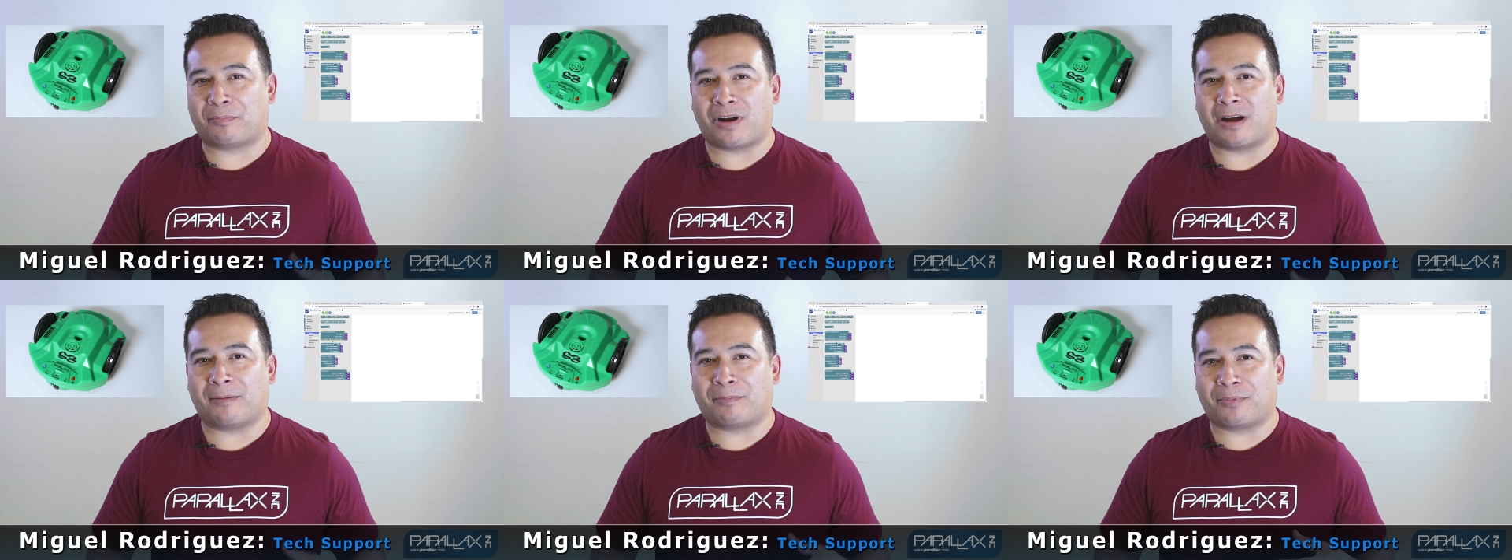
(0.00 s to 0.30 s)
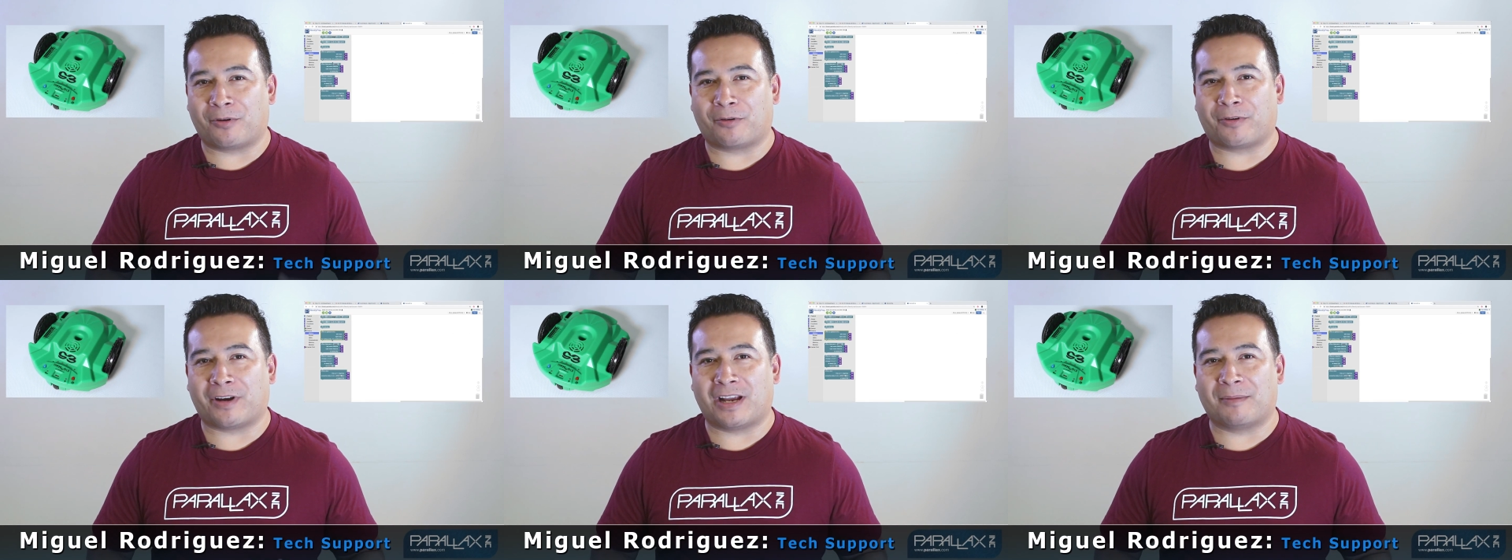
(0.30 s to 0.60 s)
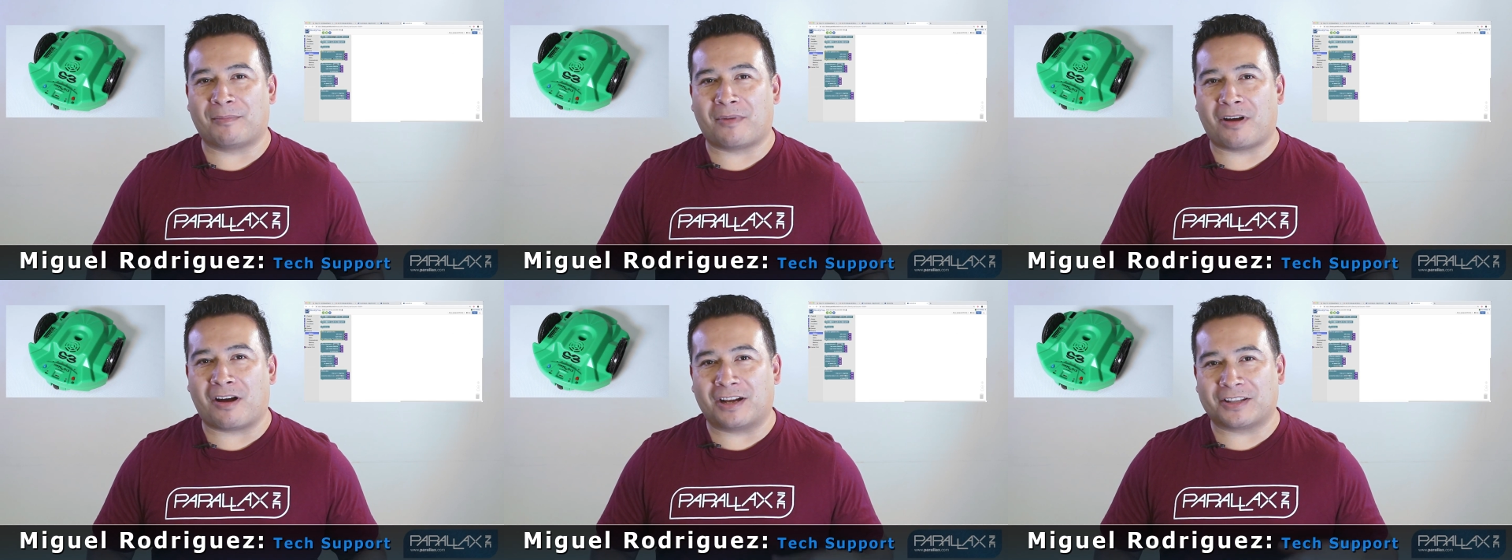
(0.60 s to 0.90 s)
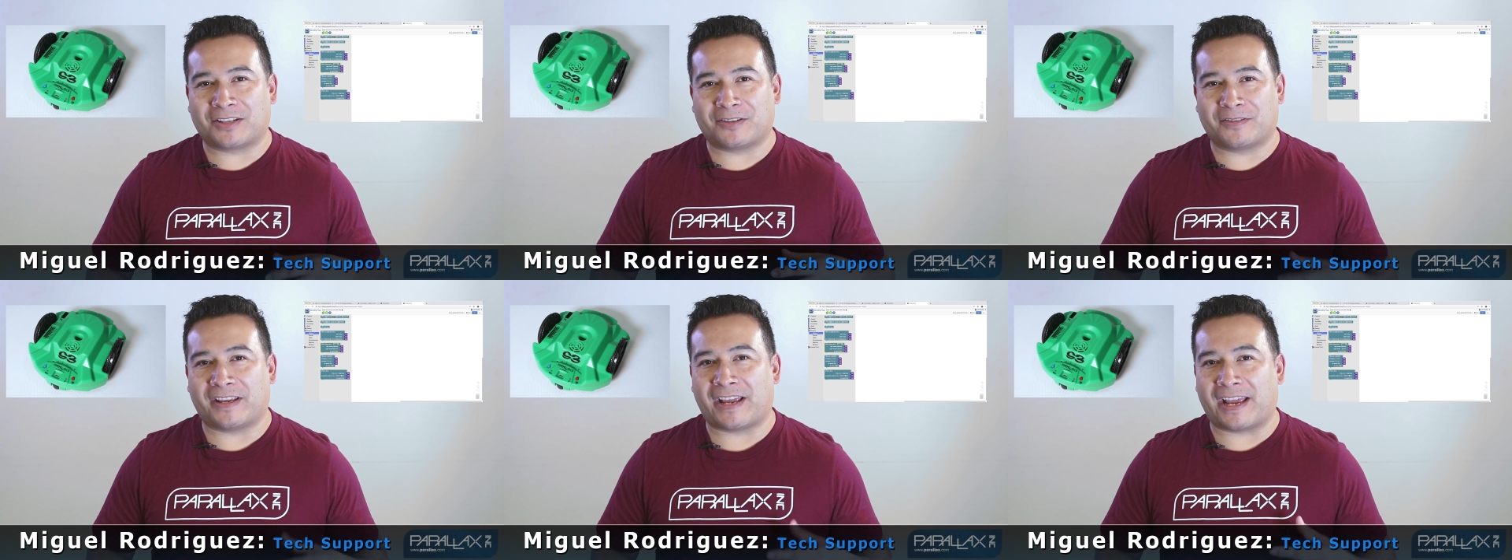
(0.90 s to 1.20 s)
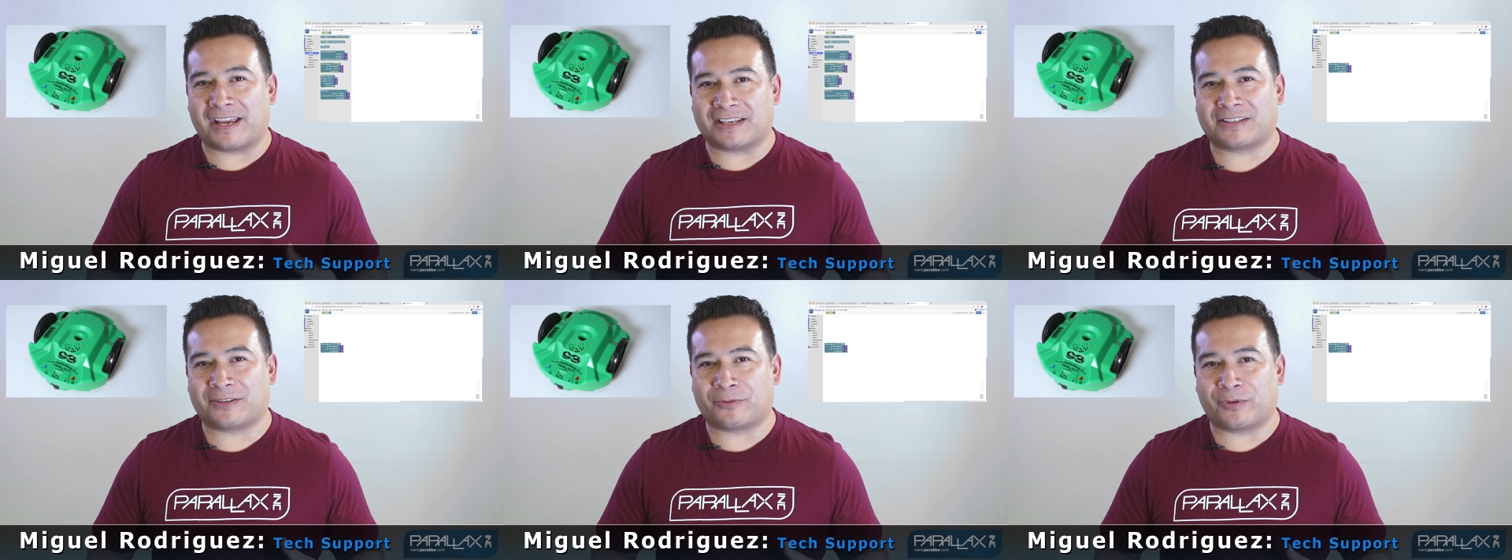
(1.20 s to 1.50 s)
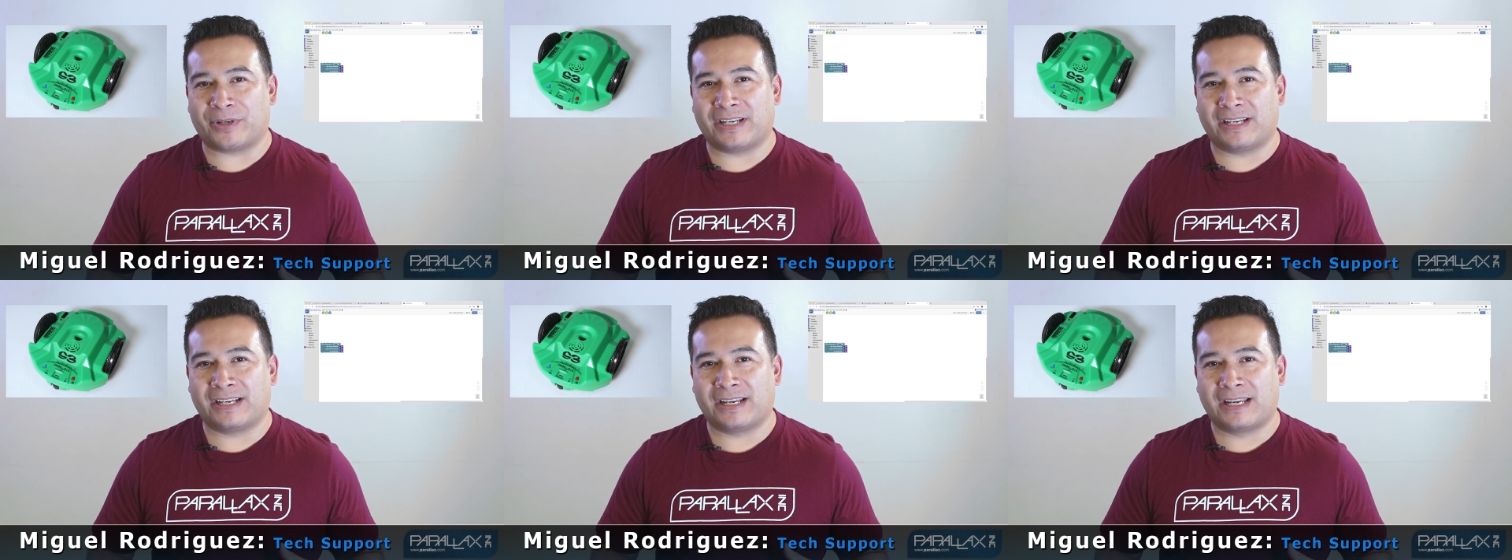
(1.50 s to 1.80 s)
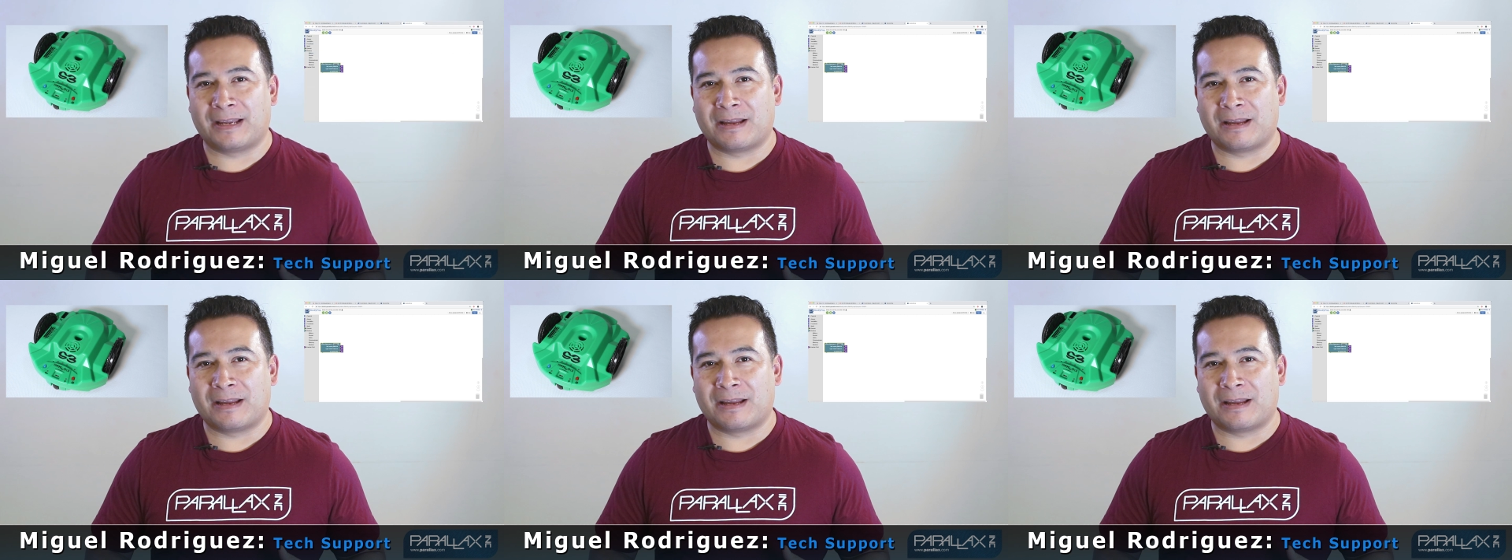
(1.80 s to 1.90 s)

Prop program onto the S3.